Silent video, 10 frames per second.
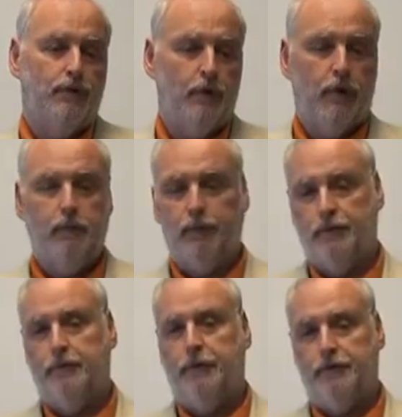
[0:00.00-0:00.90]
enjoyable
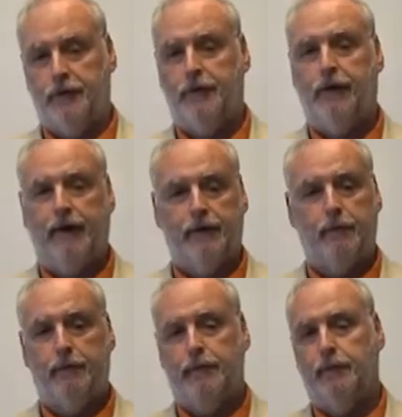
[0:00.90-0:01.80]
experience interacting
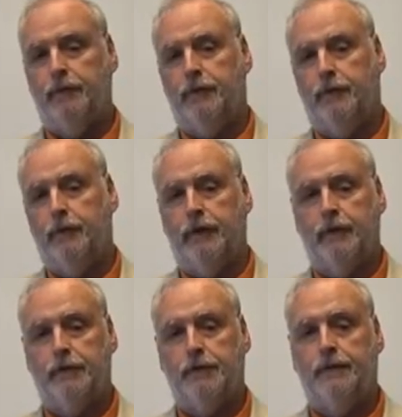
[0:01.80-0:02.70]
with people in their own
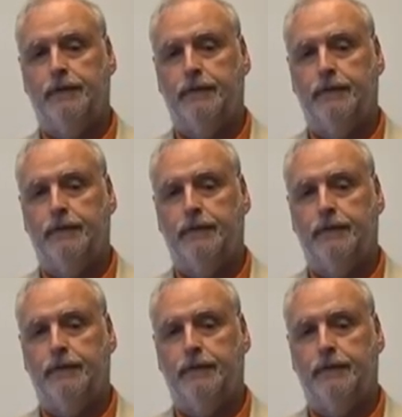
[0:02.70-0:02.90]
language.